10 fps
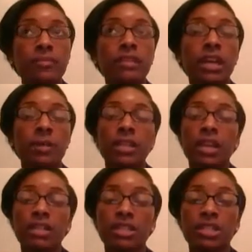
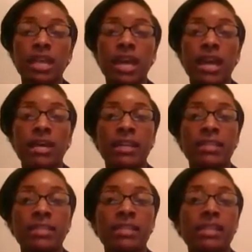phenomenology
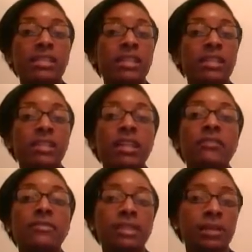as the study
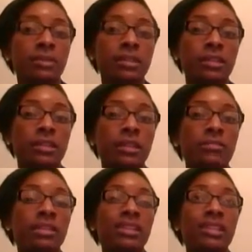of phenomena, the
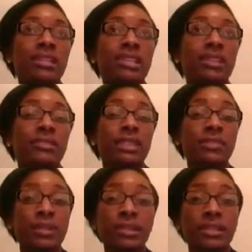meanings of
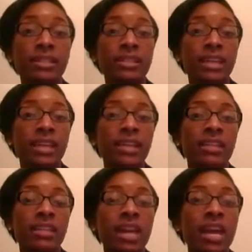experience,
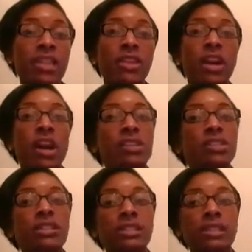and the
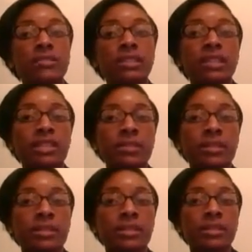conscious lived
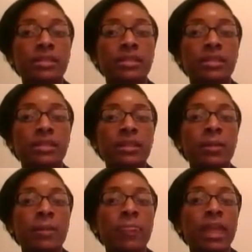experiences
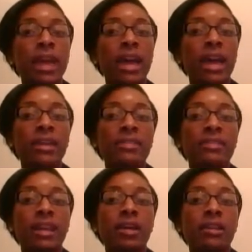as
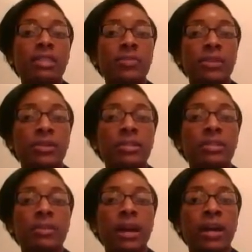they are
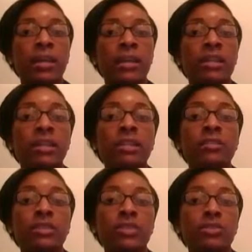experienced by an
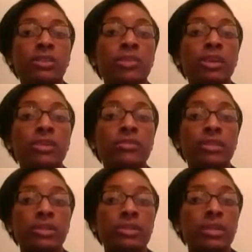individual's point of
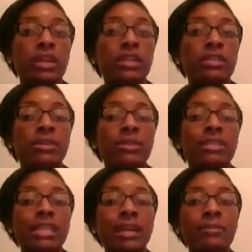view. So it
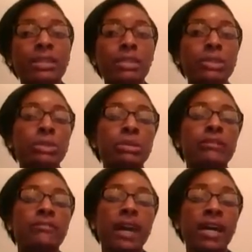attempts to
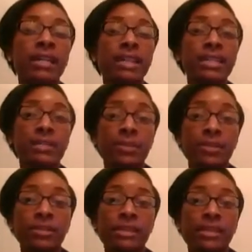define
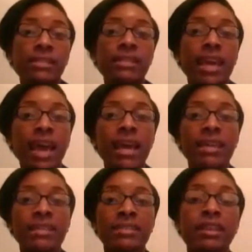experiences
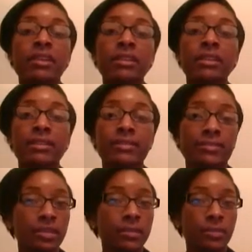as they are
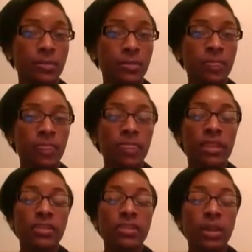lived.
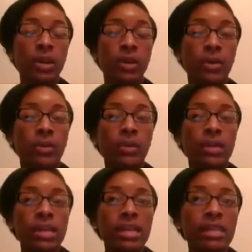So
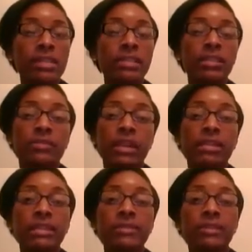this is
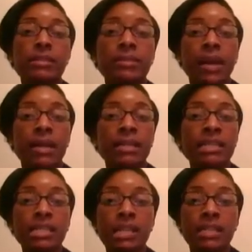relative to my
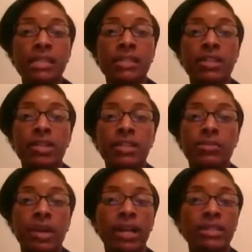study in
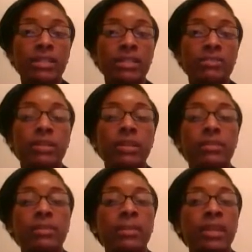nursing practice
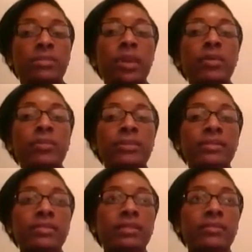because the main
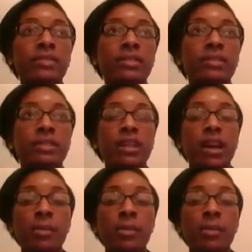purpose of this